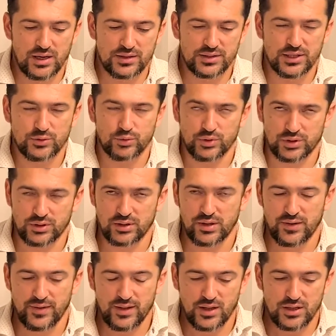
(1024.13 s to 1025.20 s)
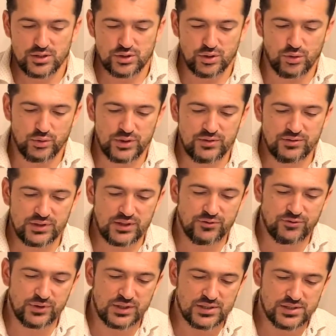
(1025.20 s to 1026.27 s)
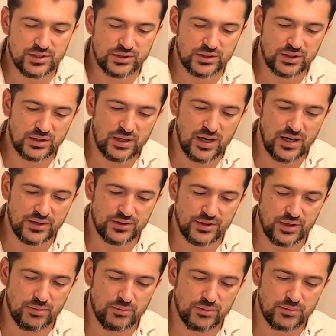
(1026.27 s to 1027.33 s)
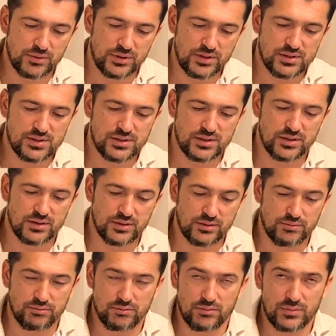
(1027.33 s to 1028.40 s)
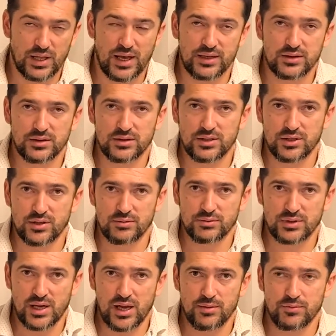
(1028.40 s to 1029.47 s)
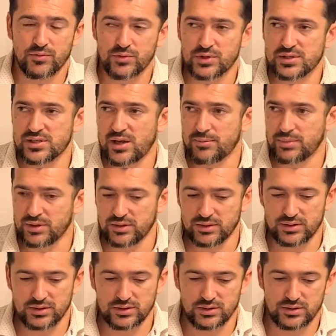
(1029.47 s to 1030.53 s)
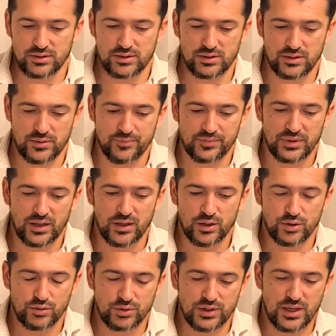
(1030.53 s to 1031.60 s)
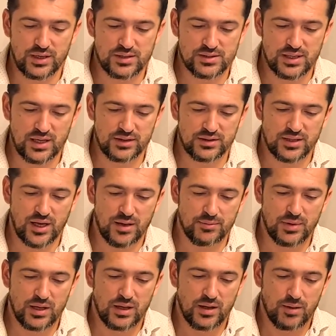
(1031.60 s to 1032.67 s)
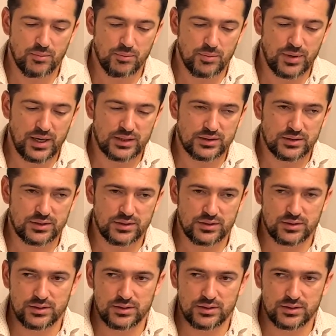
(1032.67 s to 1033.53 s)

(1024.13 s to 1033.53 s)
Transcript: network. So even if in a certain country is night time, for example, in UK is night time, but in